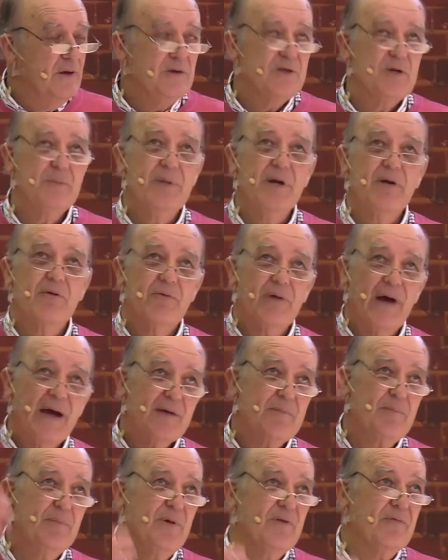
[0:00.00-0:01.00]
to be
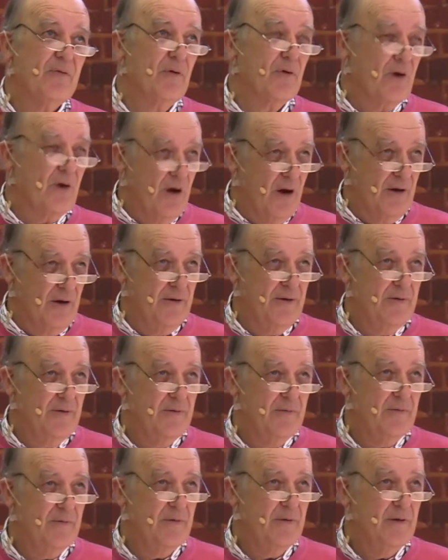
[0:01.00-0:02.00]
right before God,
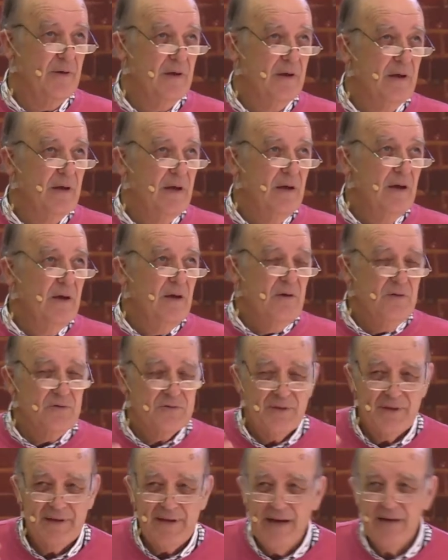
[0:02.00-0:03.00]

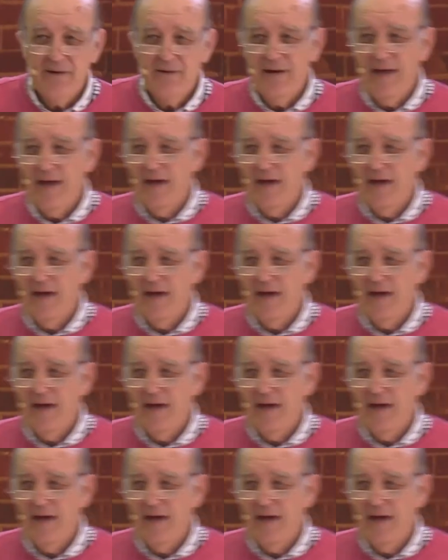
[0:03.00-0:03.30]
so that I don't